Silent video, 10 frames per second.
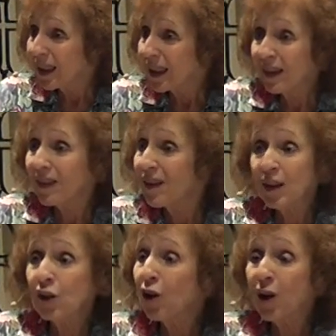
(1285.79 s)
It's
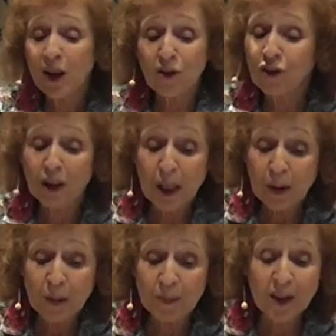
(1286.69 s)
still not a
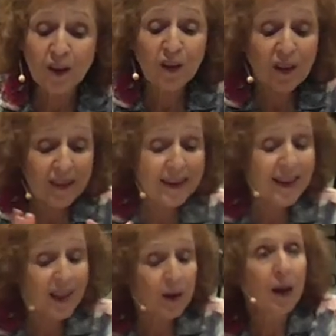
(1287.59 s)
shalom. They're
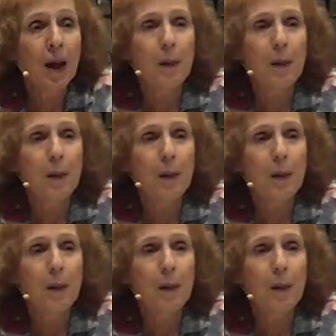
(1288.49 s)
still